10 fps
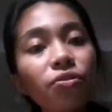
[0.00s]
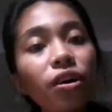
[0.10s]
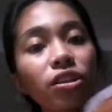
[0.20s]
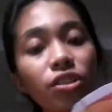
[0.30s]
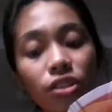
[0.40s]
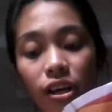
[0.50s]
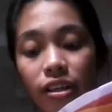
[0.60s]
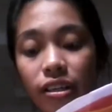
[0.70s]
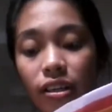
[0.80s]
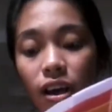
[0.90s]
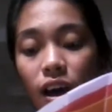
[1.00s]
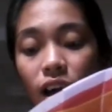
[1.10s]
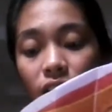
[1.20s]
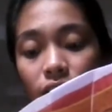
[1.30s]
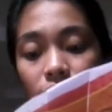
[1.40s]
function
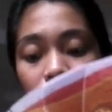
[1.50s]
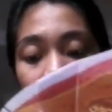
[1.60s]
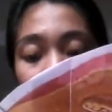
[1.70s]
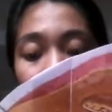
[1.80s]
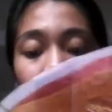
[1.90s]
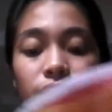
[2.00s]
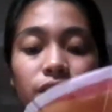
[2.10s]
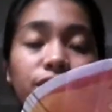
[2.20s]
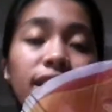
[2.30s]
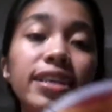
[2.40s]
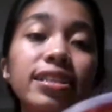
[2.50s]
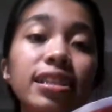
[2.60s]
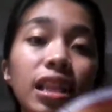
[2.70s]
is to digest